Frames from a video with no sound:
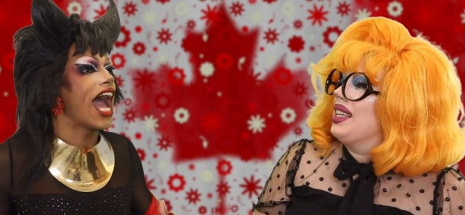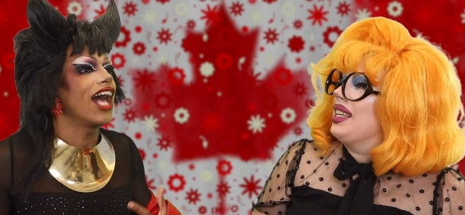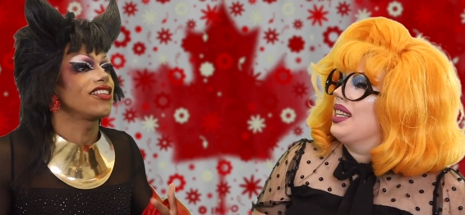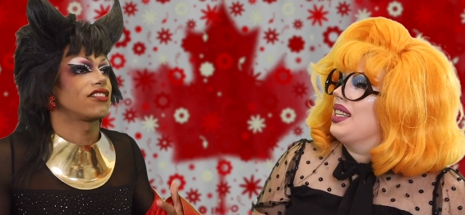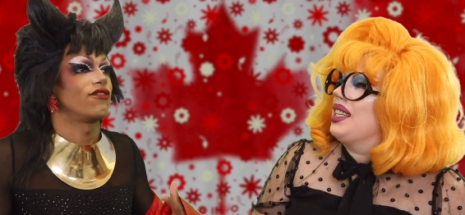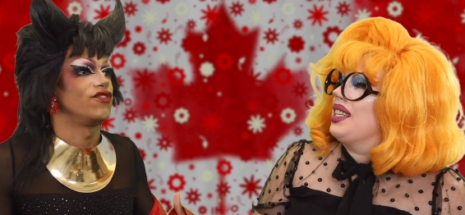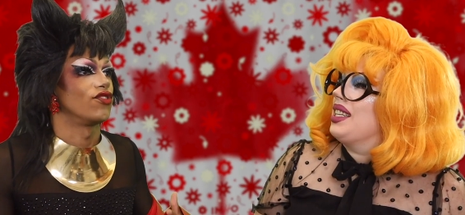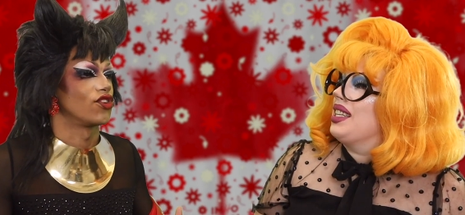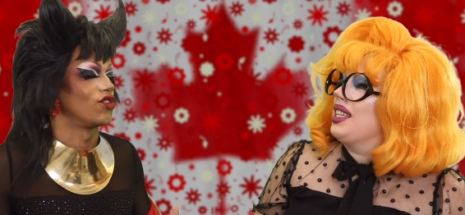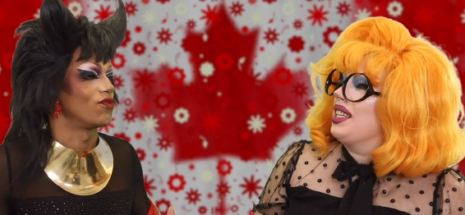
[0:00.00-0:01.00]
Speaker 1: it has to
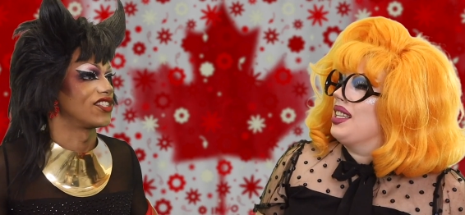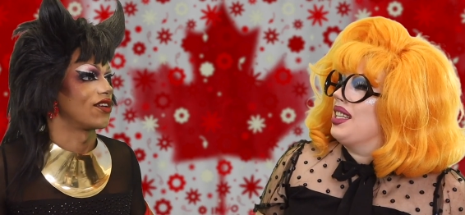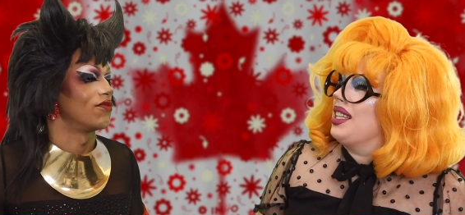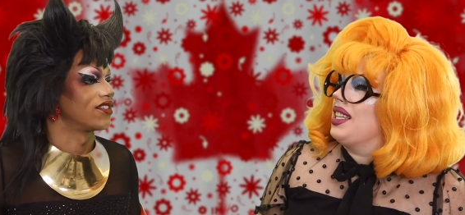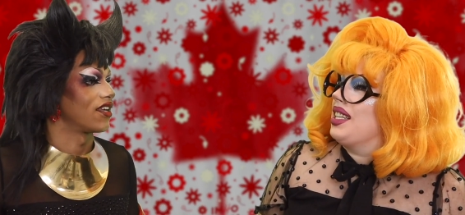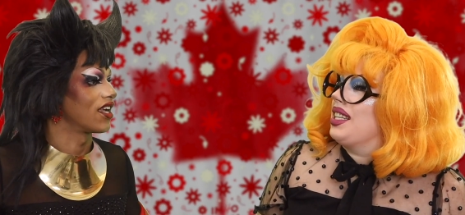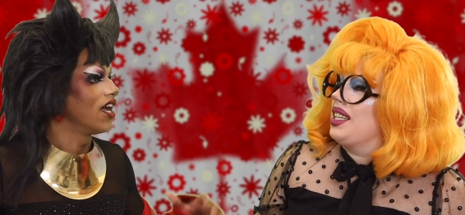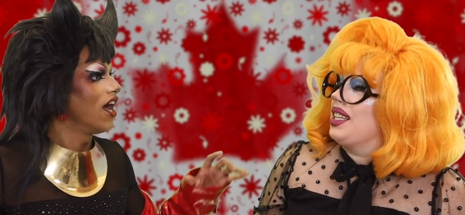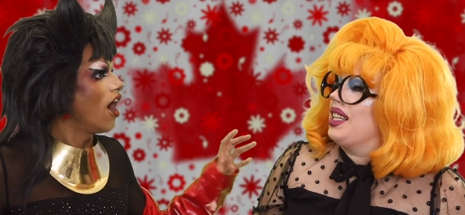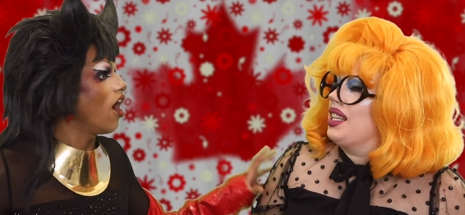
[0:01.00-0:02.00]
feel good when someone's like,
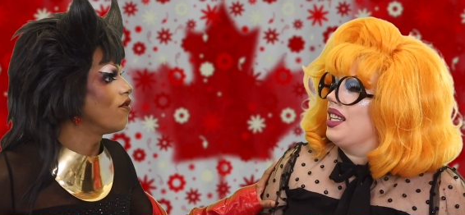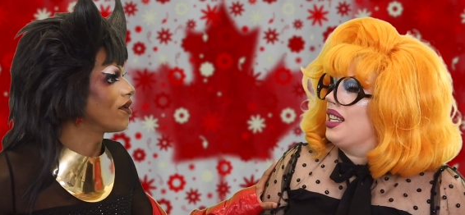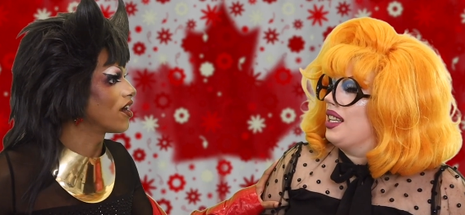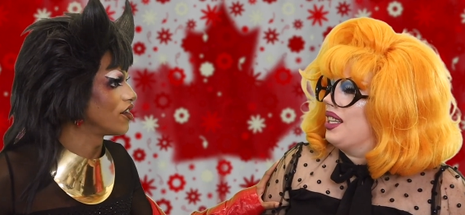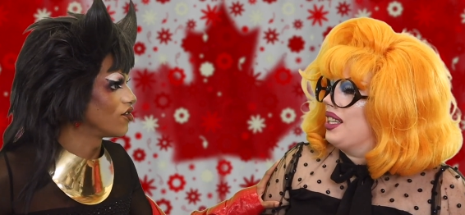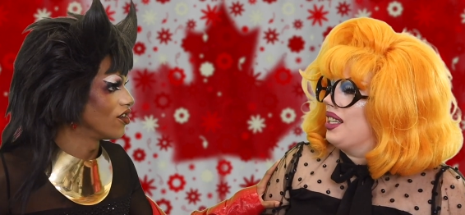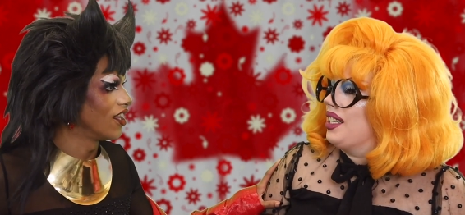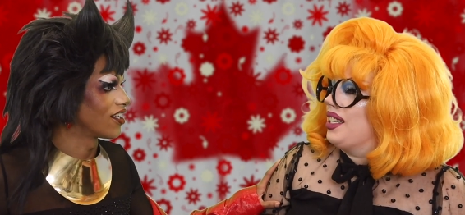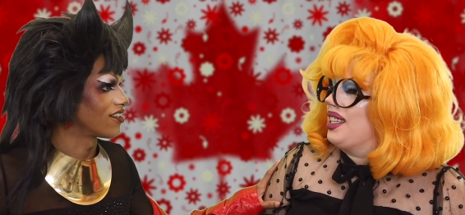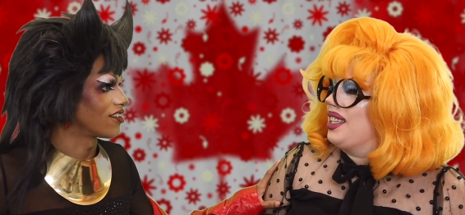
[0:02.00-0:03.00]
"Oh my God, you're
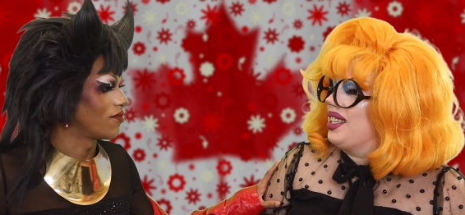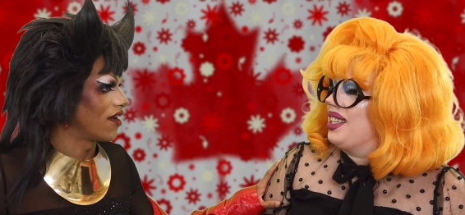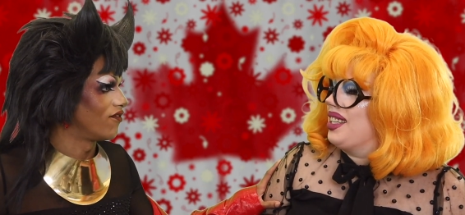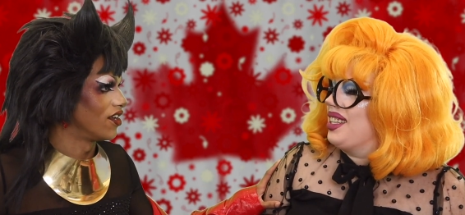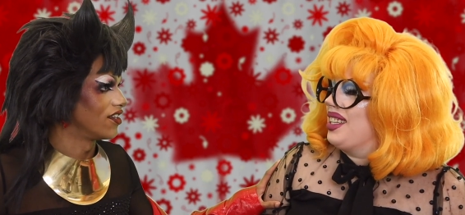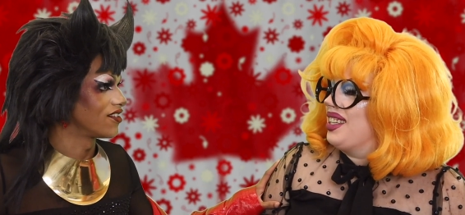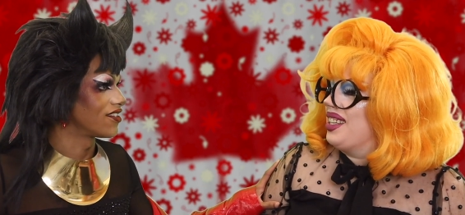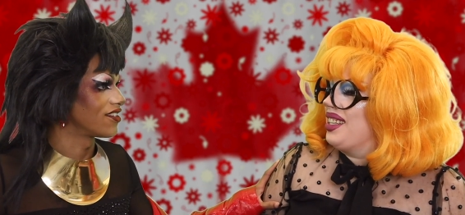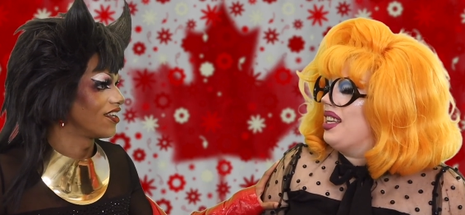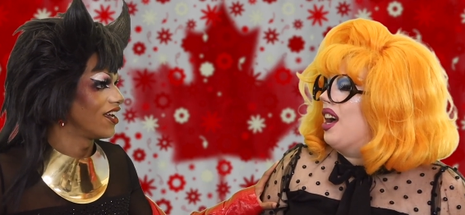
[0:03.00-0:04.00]
Alexis
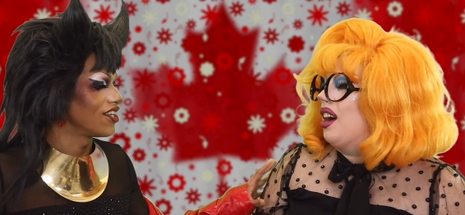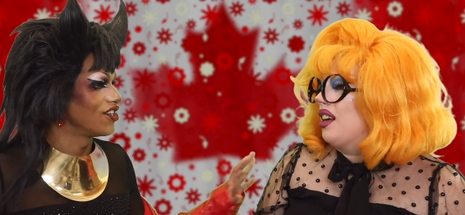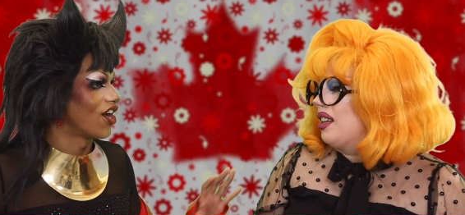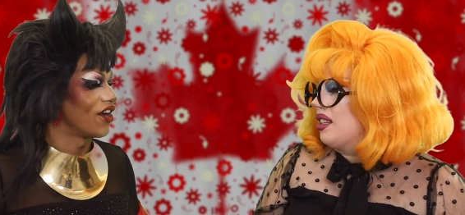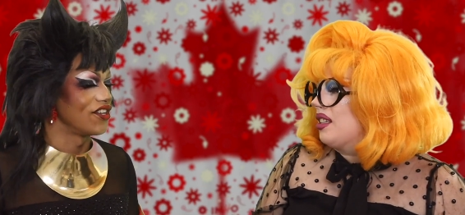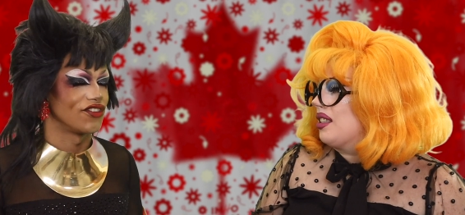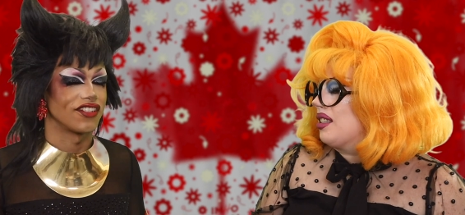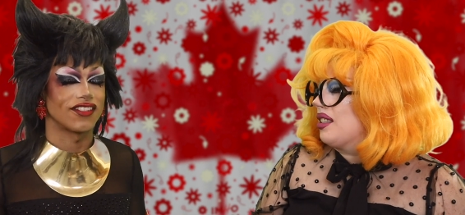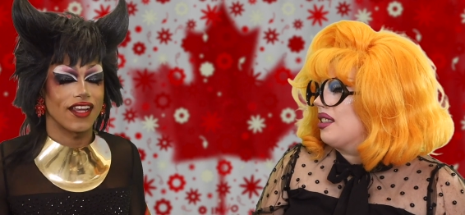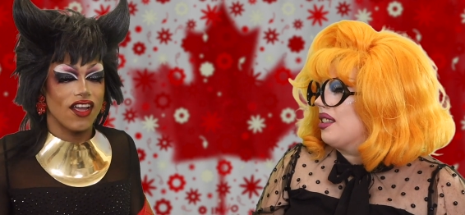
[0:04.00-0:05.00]
Bevels." Yeah. You know, and you're
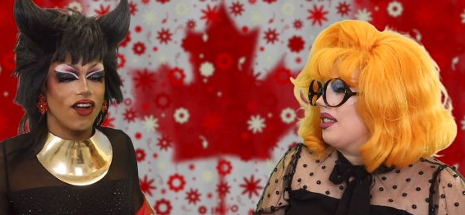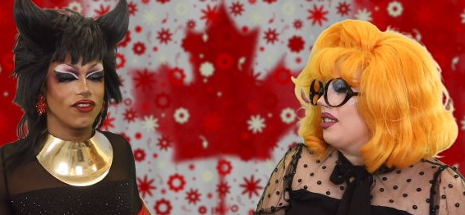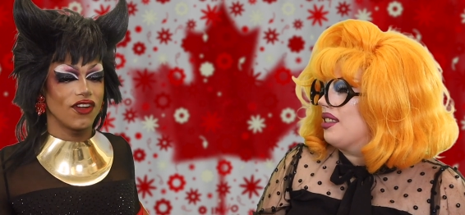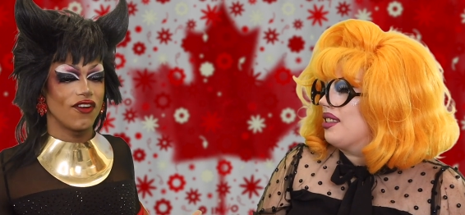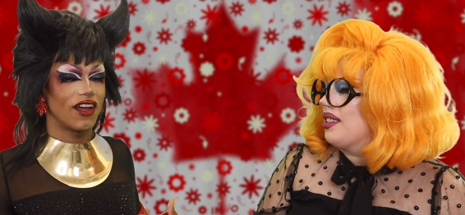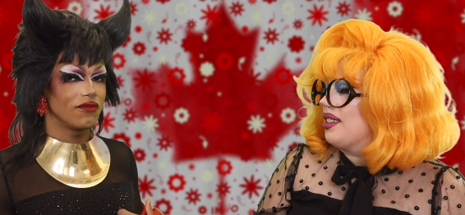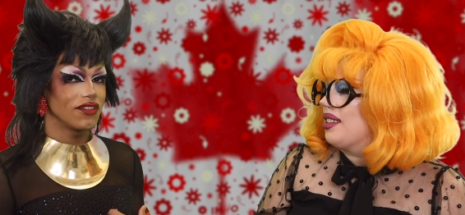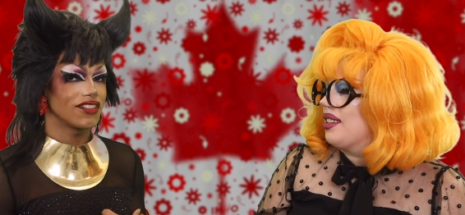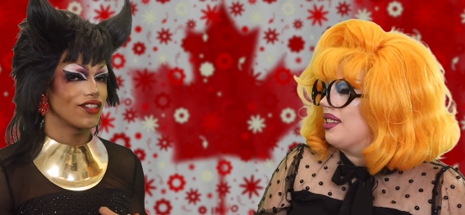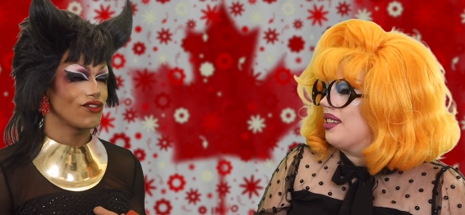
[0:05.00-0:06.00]
just like, "Oh no,
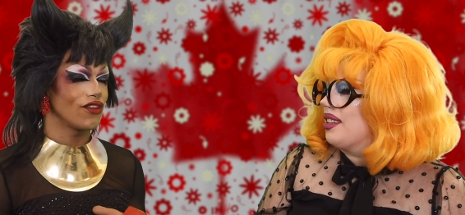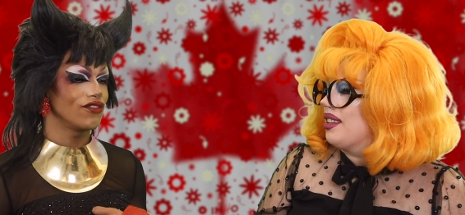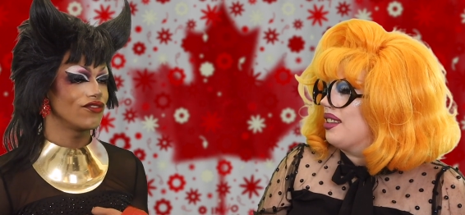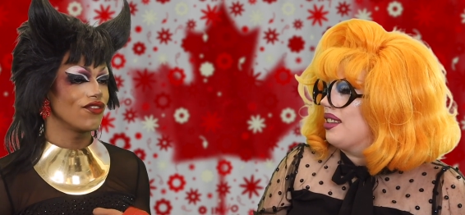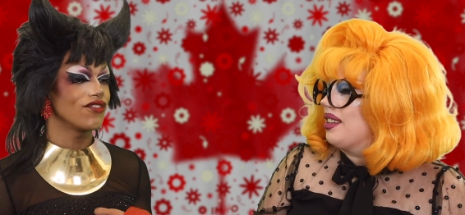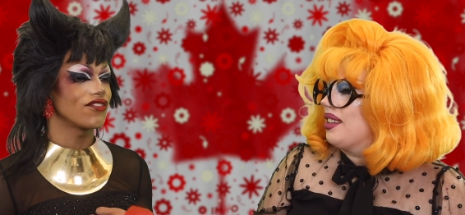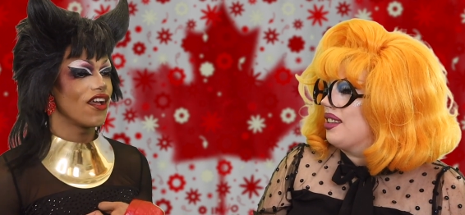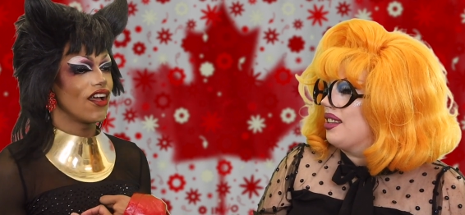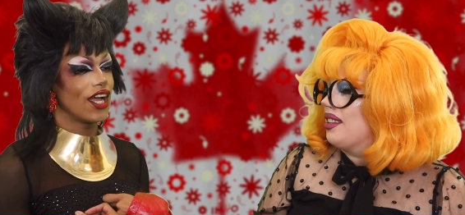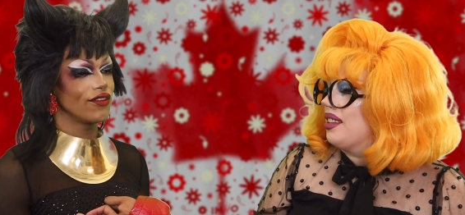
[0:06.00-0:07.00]
I'm just at Trader Joe's.
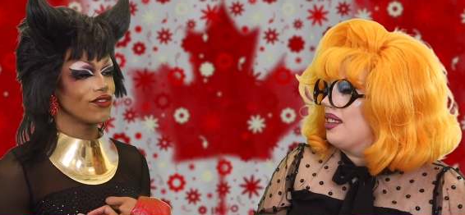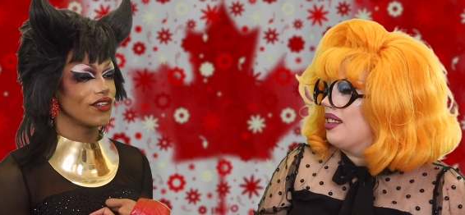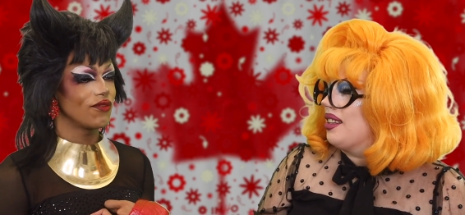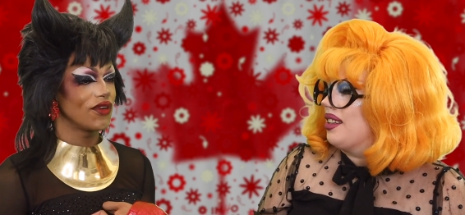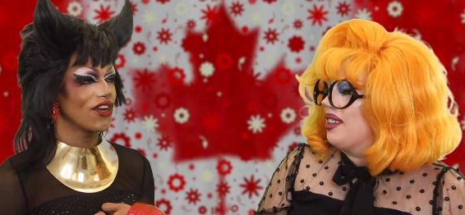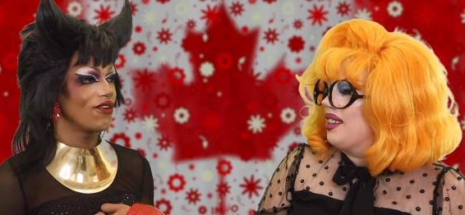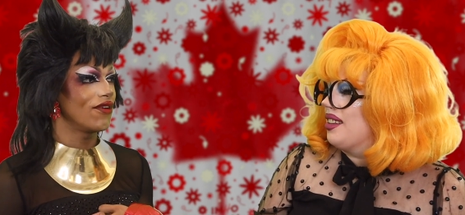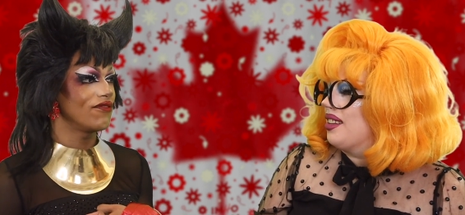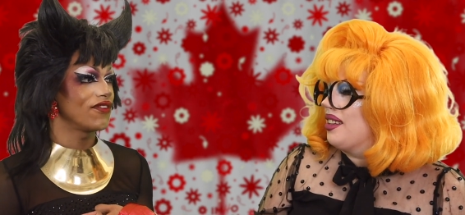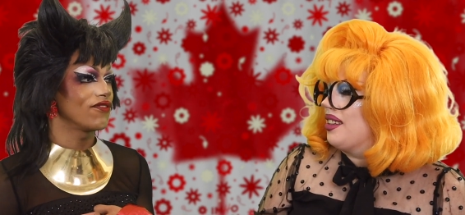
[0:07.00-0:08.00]
I'm trying to pick out
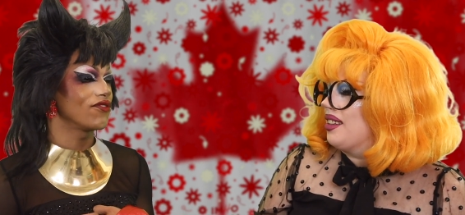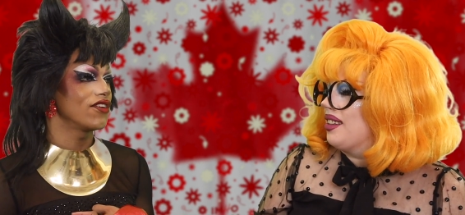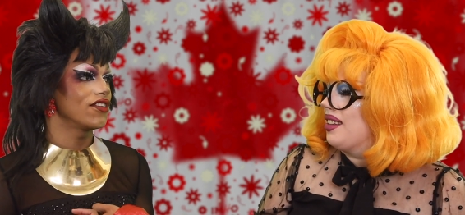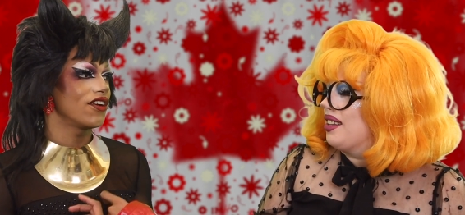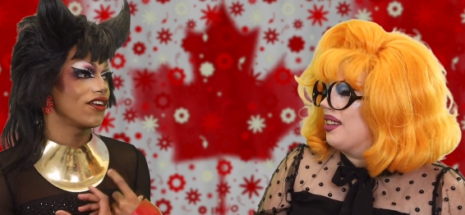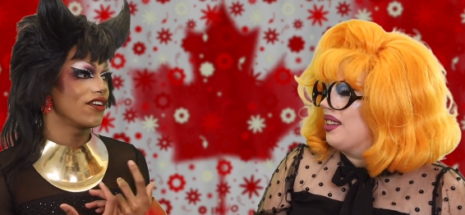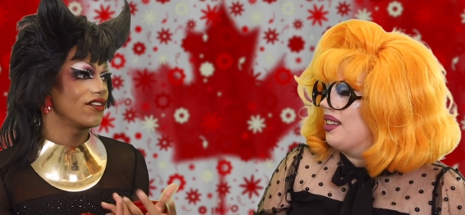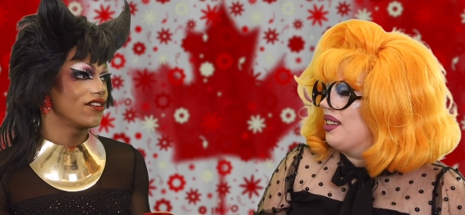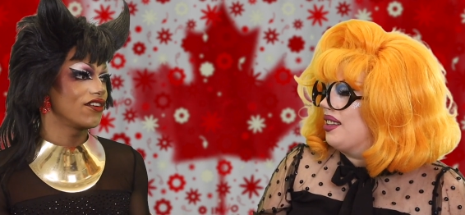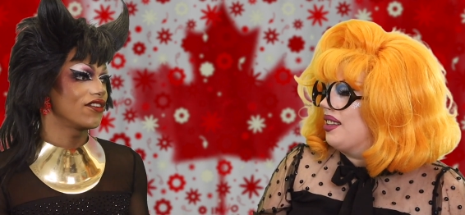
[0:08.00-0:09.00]
my favorite uh,
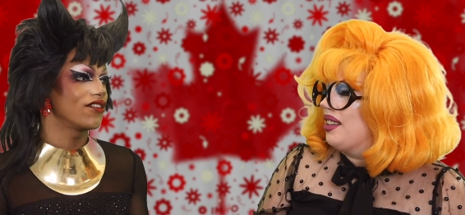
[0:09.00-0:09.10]
uh,